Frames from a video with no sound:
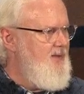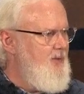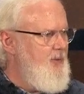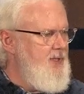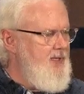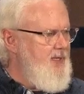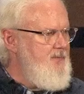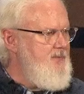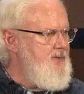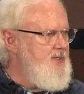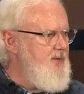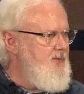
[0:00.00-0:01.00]
When did I
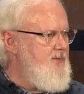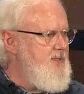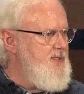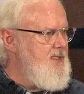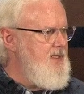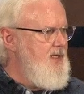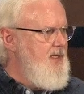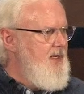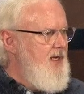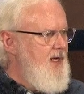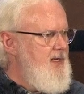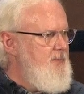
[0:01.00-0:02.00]
ever visit
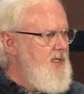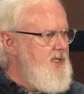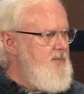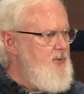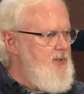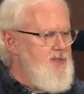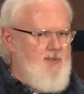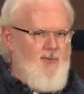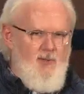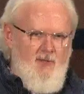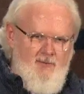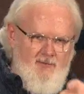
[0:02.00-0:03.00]
anybody in prison?
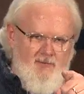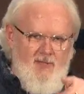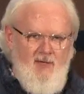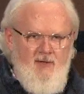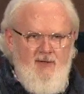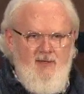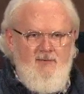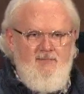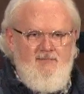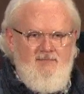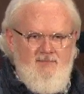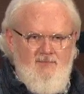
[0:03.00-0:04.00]
Well, Carrie,
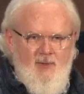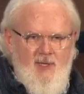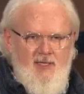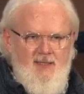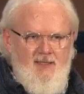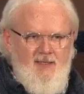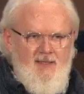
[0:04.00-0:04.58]
right?